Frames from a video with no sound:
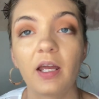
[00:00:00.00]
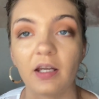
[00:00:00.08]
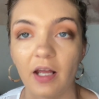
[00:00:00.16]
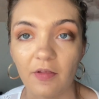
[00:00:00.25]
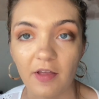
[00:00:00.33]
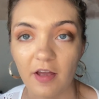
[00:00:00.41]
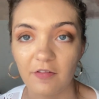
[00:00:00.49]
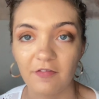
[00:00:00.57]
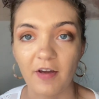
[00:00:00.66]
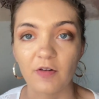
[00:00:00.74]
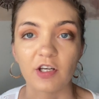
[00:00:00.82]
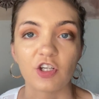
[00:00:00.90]
now that
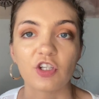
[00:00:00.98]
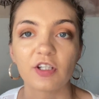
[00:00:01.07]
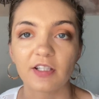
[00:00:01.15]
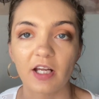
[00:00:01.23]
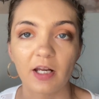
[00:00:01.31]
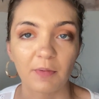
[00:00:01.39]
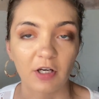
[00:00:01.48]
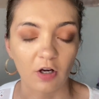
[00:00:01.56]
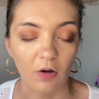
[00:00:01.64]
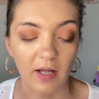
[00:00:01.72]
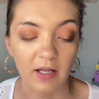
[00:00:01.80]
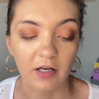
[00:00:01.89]
foundation's done, I'm going to go
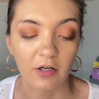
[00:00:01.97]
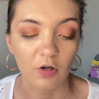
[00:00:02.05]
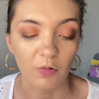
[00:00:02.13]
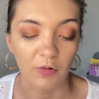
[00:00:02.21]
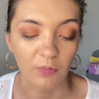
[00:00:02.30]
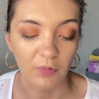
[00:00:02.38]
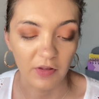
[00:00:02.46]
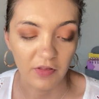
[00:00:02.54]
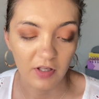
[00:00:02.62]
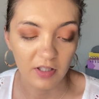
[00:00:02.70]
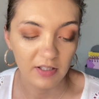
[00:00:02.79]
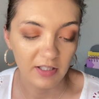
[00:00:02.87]
ahead and go in with
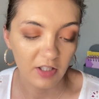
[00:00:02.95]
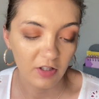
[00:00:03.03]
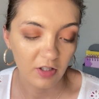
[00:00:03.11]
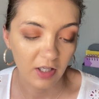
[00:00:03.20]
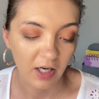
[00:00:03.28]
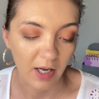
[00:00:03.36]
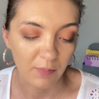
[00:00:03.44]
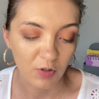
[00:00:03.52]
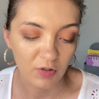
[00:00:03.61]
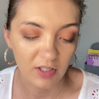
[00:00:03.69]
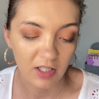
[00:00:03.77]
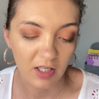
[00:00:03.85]
concealer. I'm
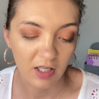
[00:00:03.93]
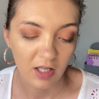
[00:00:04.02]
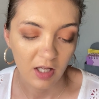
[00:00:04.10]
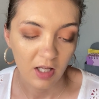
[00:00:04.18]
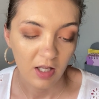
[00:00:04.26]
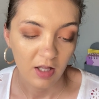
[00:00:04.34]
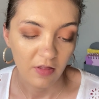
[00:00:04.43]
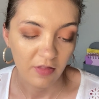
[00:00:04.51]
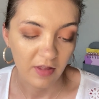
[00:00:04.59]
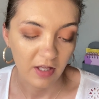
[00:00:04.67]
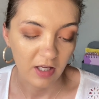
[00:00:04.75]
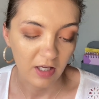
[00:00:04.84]
using
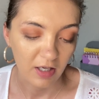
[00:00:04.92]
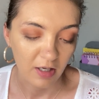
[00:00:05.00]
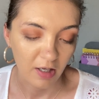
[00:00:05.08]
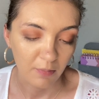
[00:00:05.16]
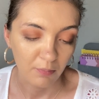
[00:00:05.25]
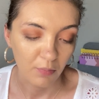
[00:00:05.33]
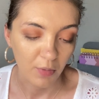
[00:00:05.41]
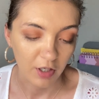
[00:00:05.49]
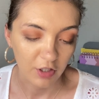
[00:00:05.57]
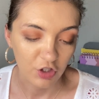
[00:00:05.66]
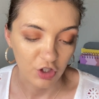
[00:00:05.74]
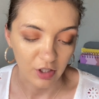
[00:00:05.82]
the
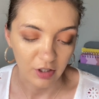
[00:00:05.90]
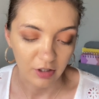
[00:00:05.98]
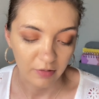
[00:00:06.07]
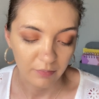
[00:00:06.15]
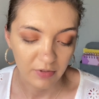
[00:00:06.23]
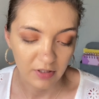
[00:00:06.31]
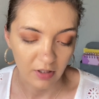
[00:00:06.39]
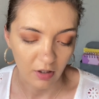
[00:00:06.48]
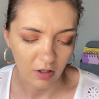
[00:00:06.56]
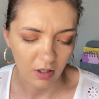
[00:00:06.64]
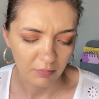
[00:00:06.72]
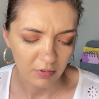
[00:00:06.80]
Marc Jacobs
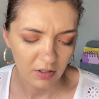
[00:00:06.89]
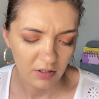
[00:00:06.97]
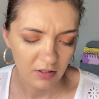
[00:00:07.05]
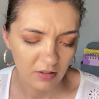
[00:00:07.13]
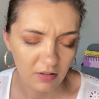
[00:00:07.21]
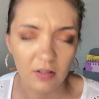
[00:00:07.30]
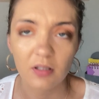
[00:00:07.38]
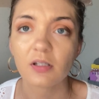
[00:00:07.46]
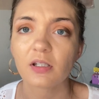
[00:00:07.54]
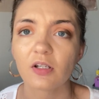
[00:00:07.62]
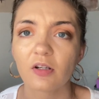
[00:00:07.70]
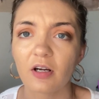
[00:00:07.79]
Accomplice
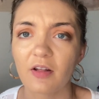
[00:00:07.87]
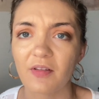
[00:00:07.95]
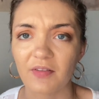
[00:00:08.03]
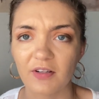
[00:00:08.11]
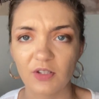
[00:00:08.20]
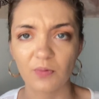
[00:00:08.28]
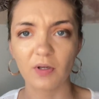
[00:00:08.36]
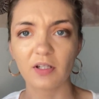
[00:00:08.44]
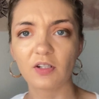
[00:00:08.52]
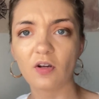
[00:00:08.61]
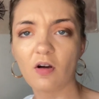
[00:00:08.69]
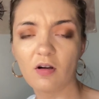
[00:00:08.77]
concealer. I think that's what
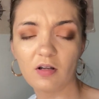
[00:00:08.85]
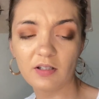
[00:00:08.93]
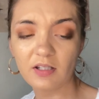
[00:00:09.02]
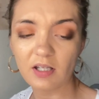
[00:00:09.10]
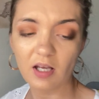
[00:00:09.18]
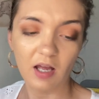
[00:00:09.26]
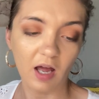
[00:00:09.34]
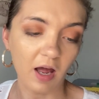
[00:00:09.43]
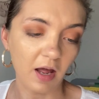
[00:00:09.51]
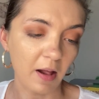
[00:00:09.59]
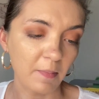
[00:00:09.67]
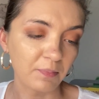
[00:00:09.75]
it's called.
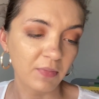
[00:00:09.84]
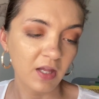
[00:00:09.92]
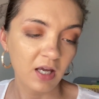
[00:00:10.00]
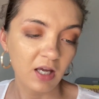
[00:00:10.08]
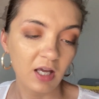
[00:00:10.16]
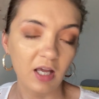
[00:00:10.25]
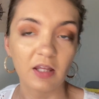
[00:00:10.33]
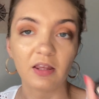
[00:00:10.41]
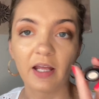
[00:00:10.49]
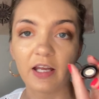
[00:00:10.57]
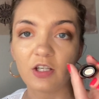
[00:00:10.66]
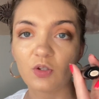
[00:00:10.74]
In
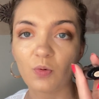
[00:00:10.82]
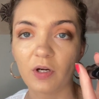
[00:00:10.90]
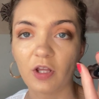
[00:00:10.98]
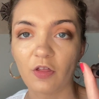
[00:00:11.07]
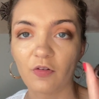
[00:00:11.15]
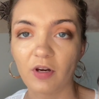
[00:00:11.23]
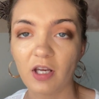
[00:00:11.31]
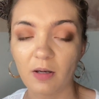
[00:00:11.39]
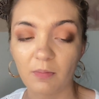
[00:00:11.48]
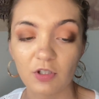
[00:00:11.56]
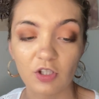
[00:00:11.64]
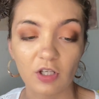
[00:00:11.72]
light 23.
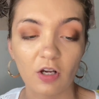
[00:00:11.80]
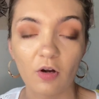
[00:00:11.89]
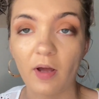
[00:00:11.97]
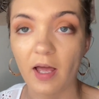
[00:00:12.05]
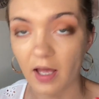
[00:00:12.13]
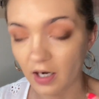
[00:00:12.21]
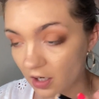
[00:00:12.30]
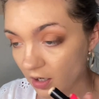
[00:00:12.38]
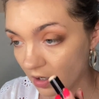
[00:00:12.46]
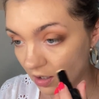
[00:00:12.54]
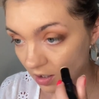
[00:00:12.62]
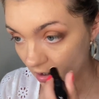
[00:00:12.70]
I'm just going to go ahead,
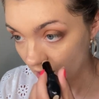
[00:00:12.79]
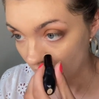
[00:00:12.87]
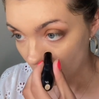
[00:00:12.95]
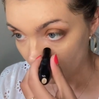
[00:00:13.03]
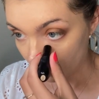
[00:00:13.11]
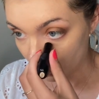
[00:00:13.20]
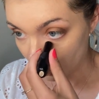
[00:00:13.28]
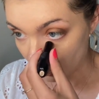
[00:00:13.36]
bring